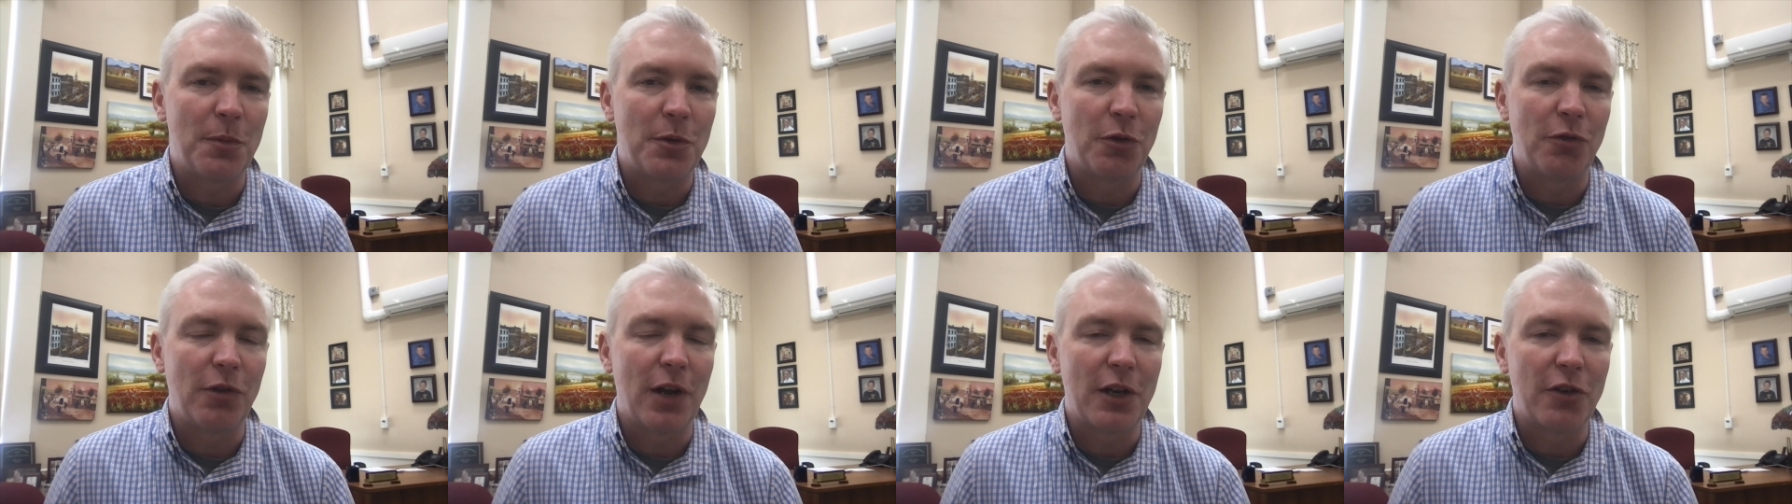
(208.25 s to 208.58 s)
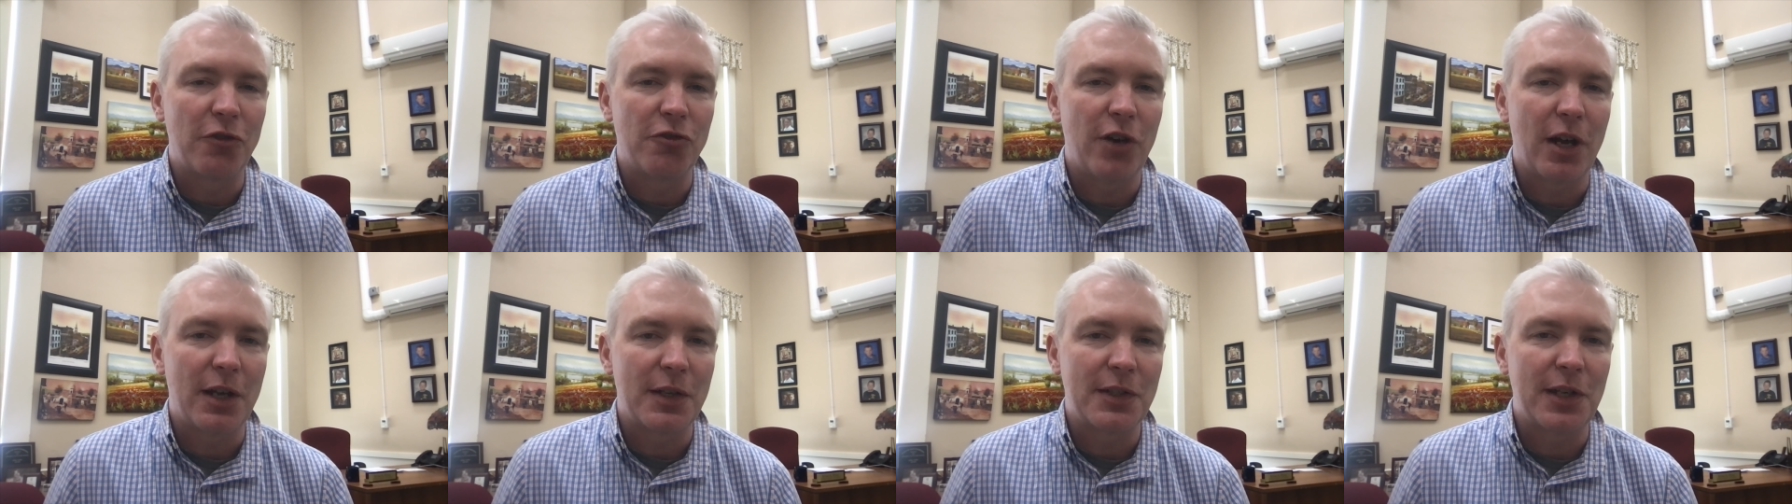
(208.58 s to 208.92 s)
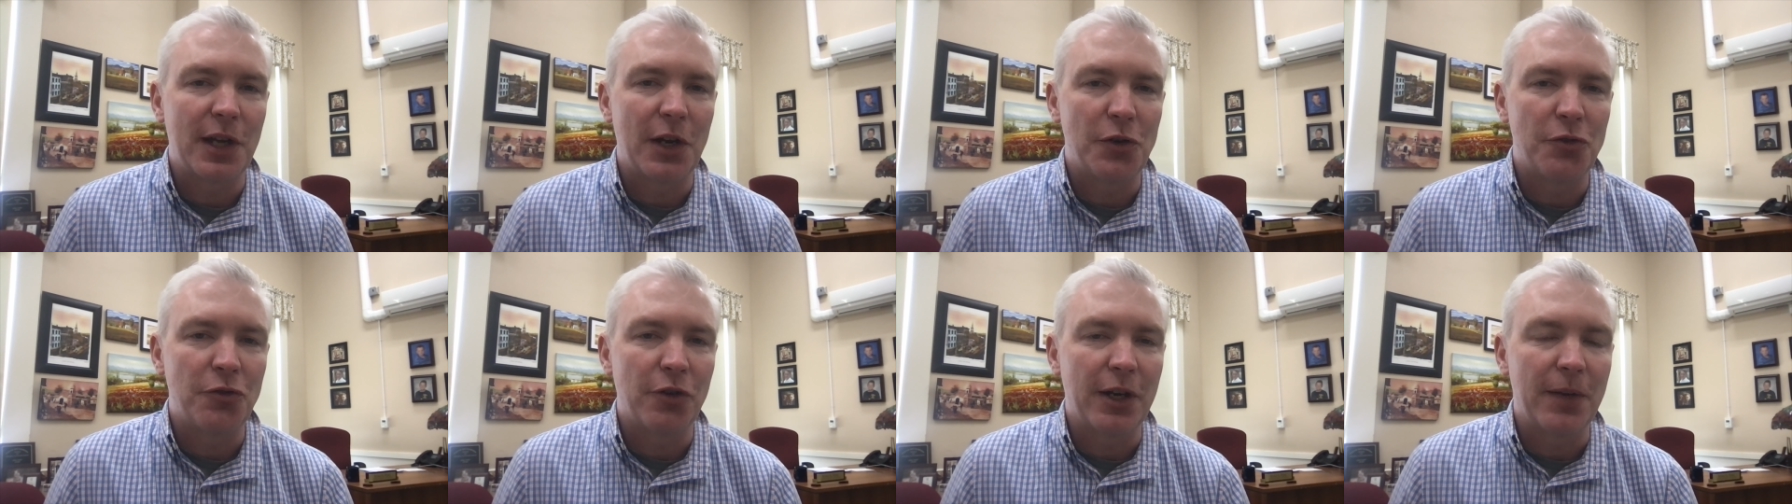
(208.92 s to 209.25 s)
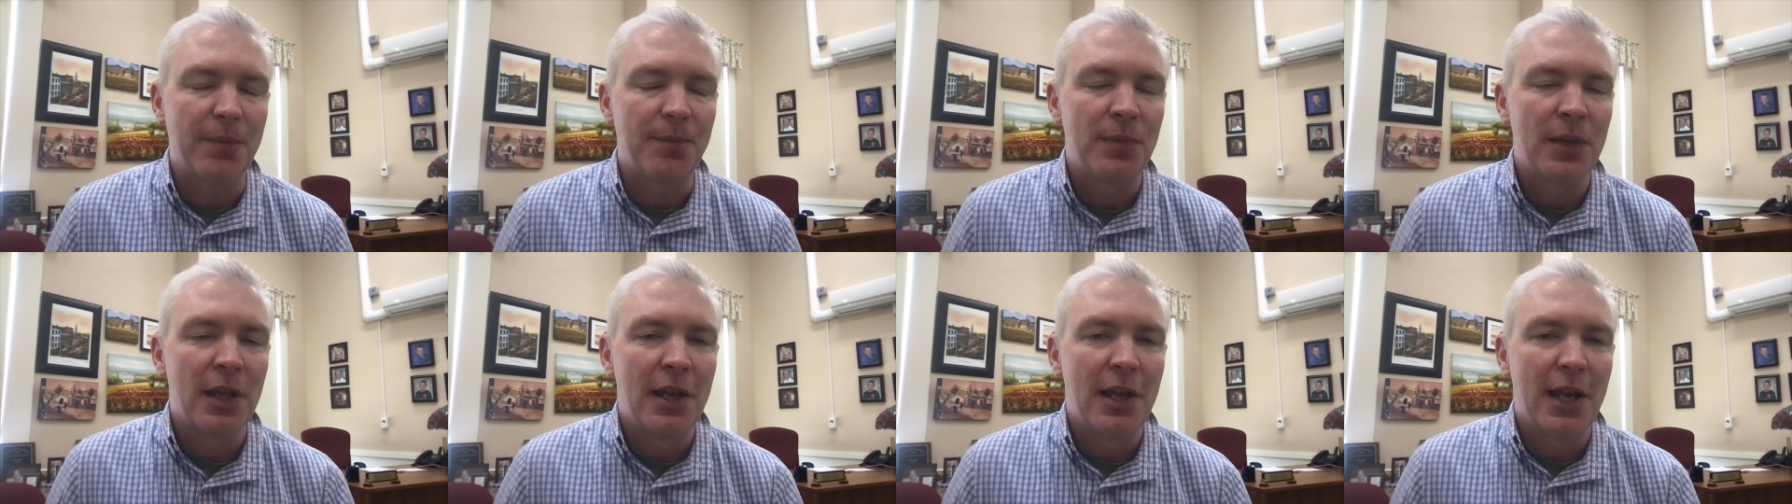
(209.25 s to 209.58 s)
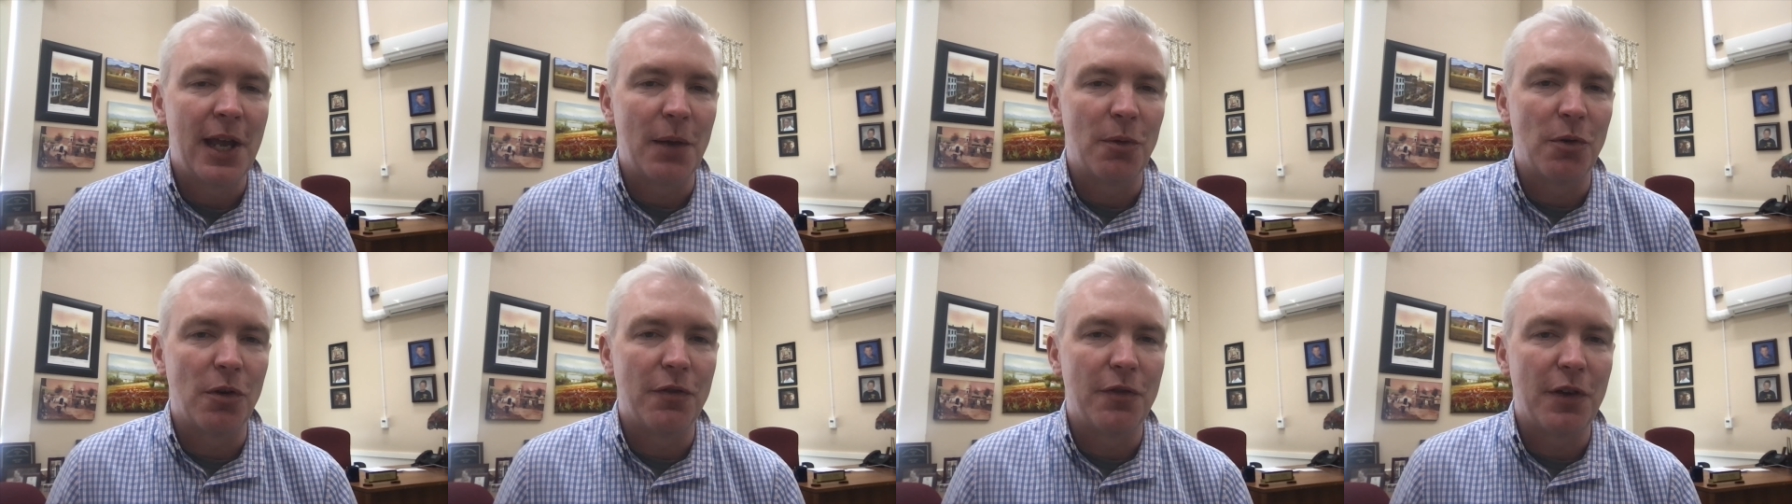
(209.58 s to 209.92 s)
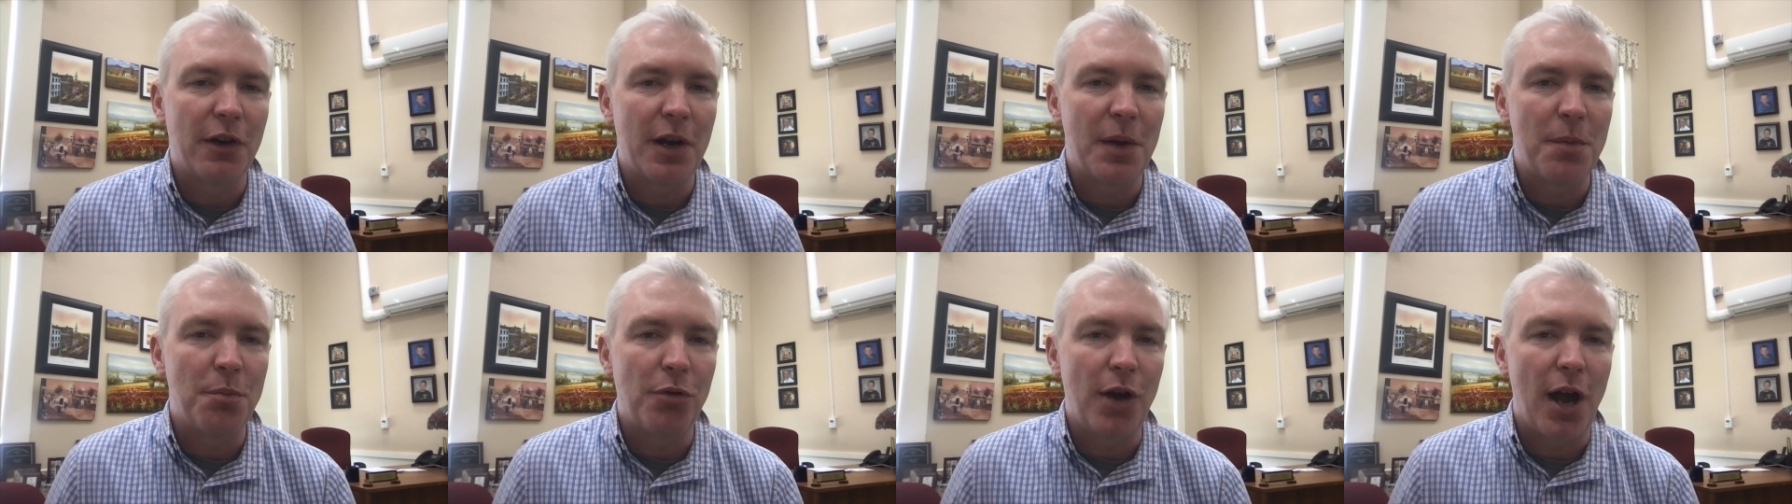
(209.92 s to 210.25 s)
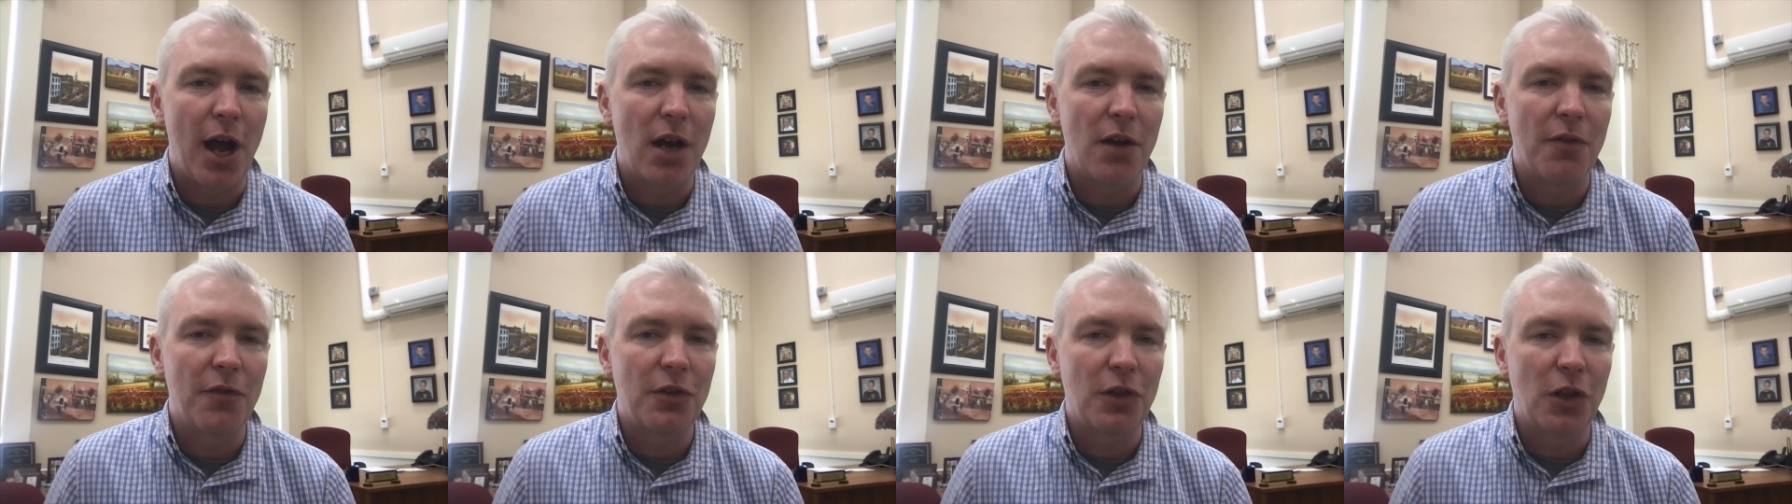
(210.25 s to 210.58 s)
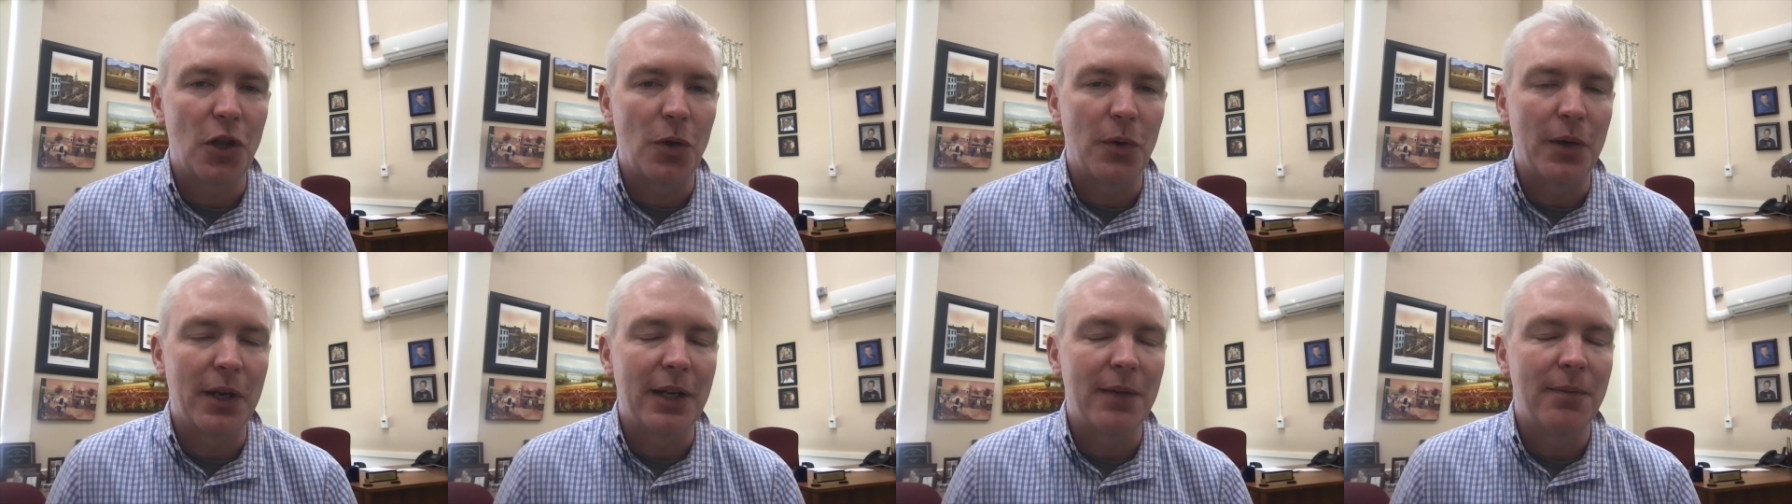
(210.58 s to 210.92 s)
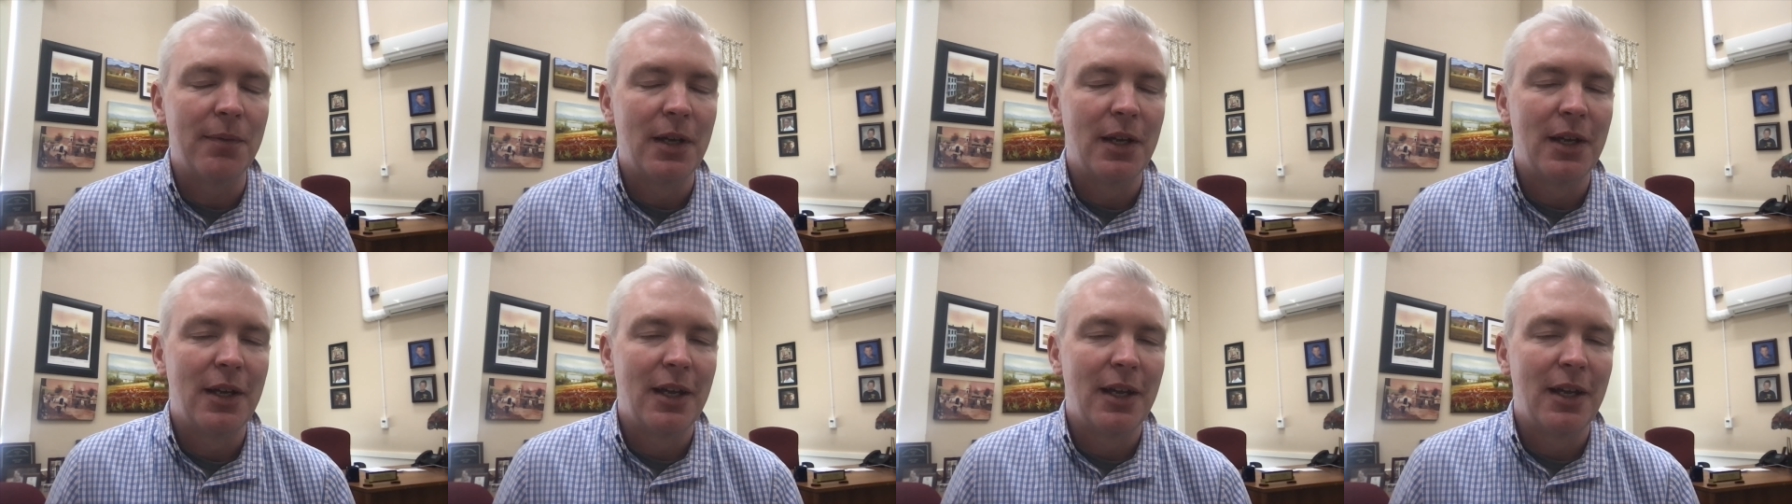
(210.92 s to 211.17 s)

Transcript: to run cross country. And we're very proud of Chloe.